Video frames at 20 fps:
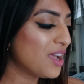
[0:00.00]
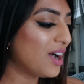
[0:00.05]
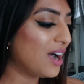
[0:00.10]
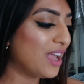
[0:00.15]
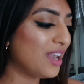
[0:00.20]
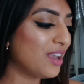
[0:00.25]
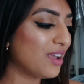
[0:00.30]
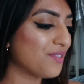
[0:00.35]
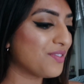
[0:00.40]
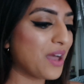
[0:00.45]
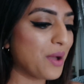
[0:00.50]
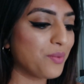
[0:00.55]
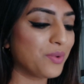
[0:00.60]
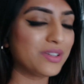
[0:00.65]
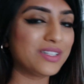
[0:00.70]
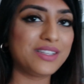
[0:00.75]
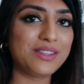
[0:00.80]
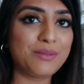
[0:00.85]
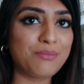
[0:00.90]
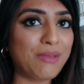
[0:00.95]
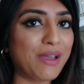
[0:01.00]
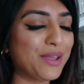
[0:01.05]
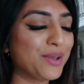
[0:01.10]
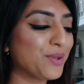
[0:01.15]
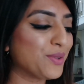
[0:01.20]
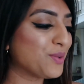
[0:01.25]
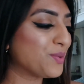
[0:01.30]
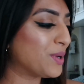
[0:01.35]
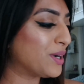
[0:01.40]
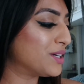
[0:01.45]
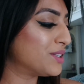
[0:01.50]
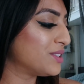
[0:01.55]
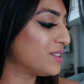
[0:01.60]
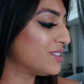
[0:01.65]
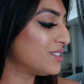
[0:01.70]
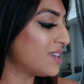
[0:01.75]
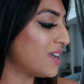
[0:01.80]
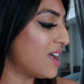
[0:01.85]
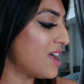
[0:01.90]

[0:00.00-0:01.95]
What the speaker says: I love that one in the male one,